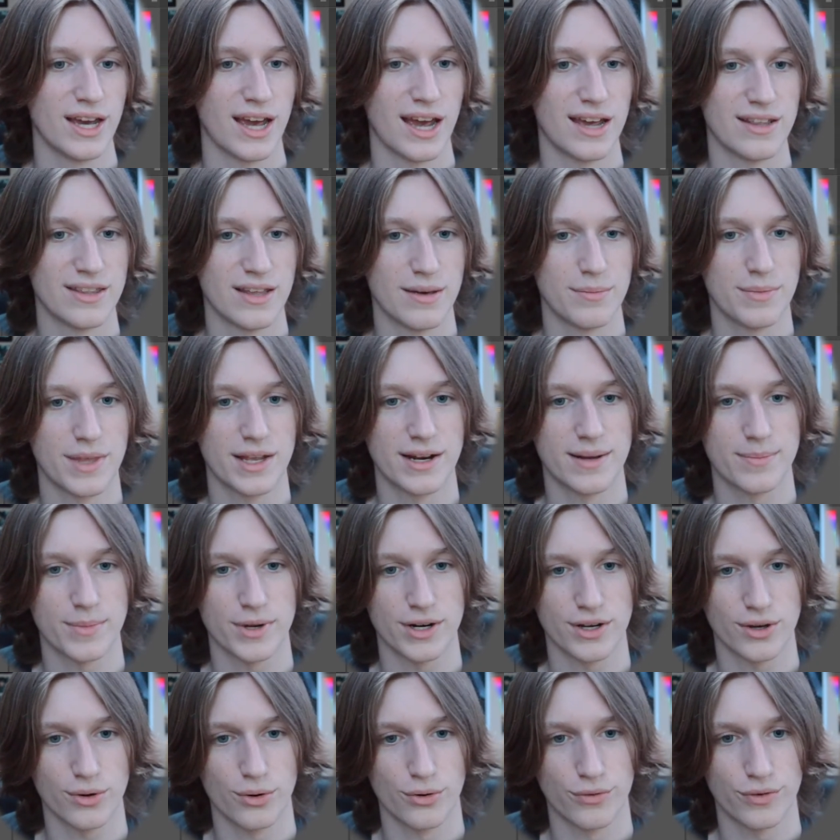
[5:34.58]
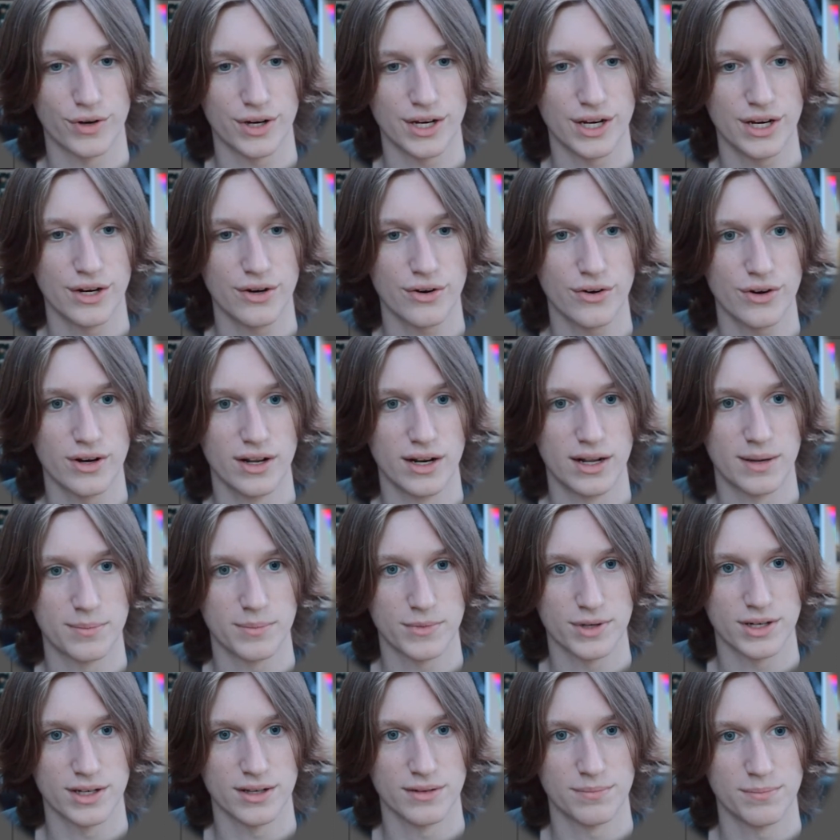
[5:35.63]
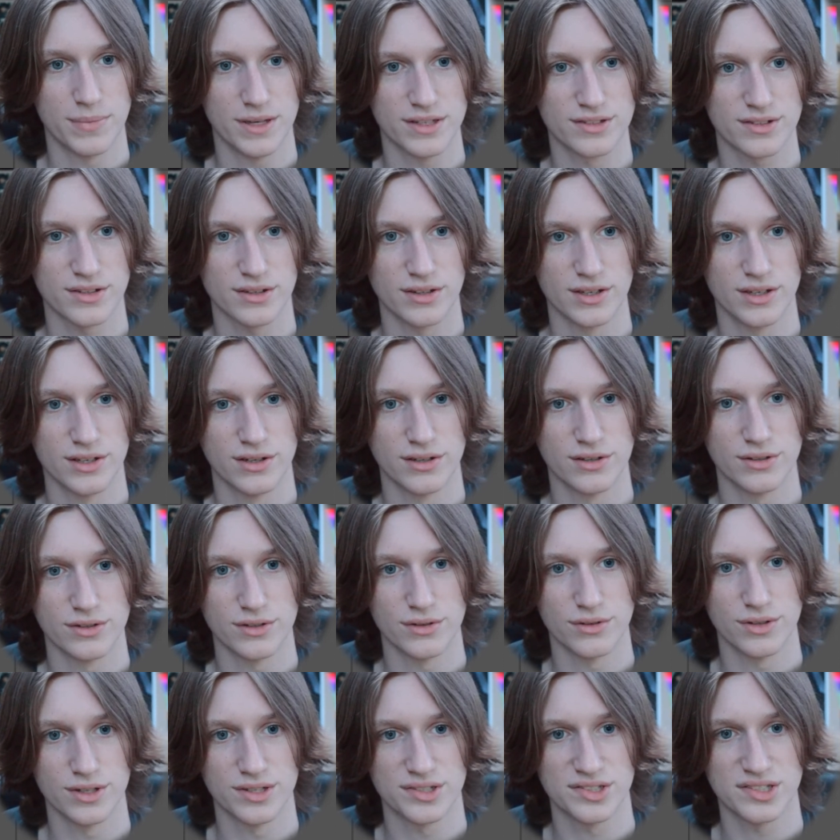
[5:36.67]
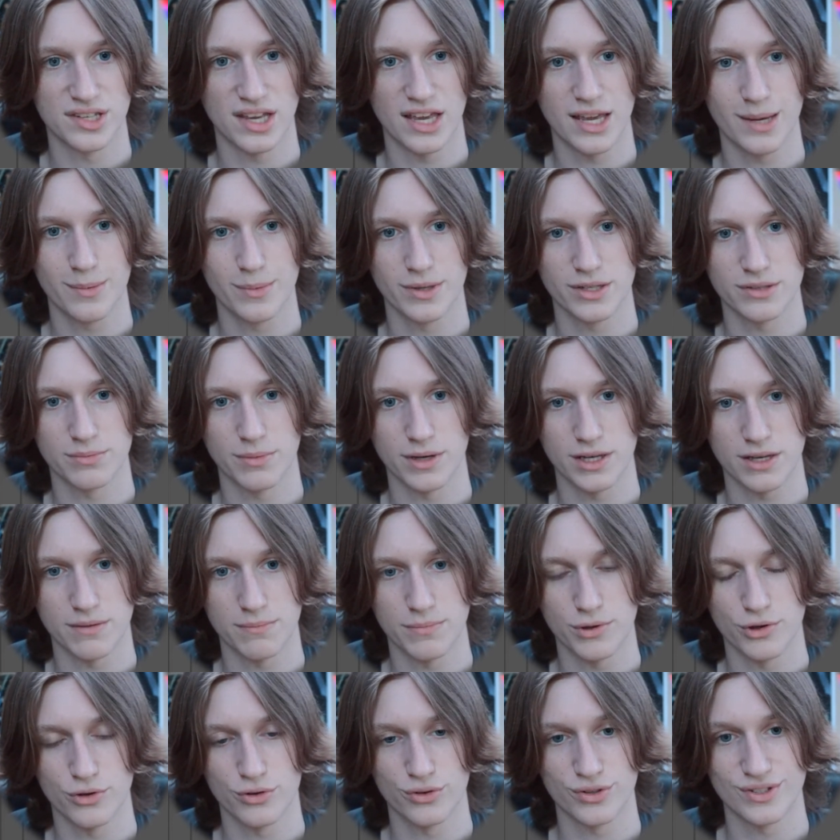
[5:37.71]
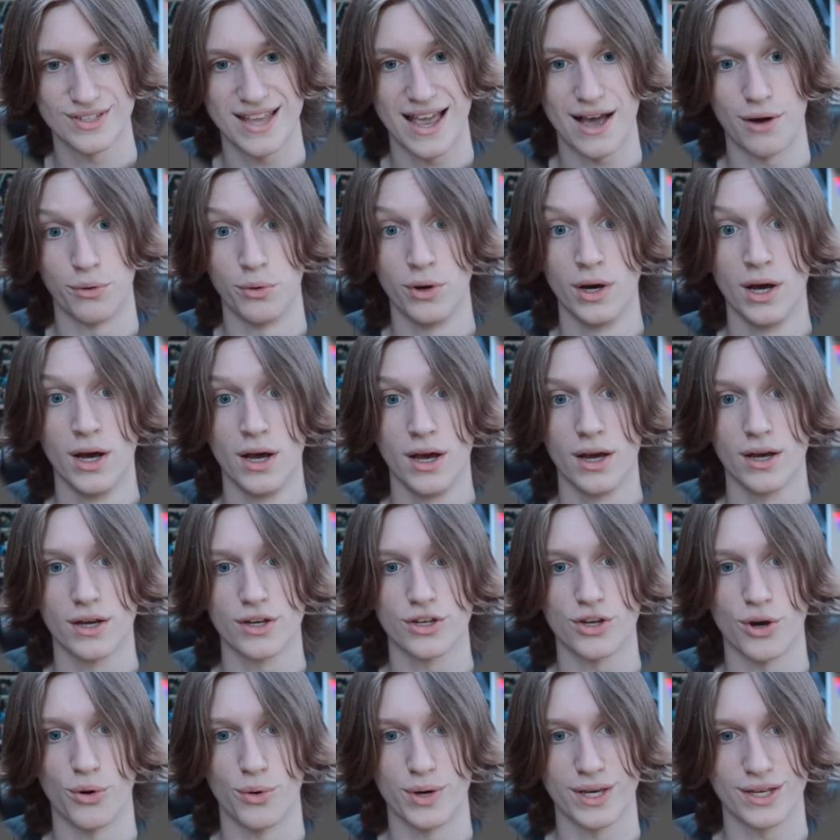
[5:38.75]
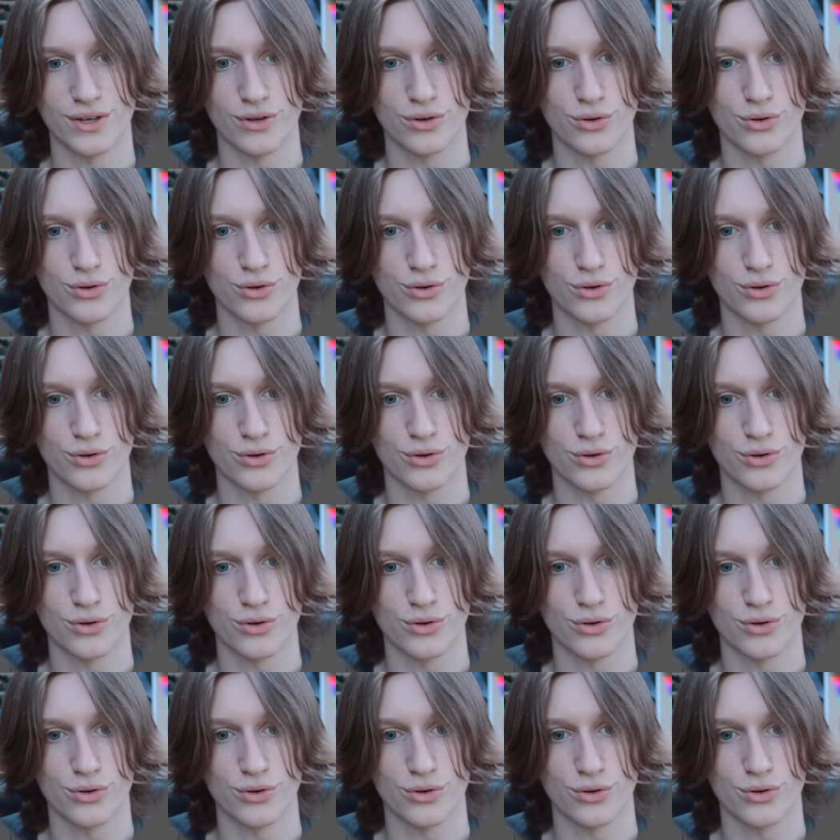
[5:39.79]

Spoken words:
and then I'm gonna go over here and I'm gonna basically do the same, as my computer is now going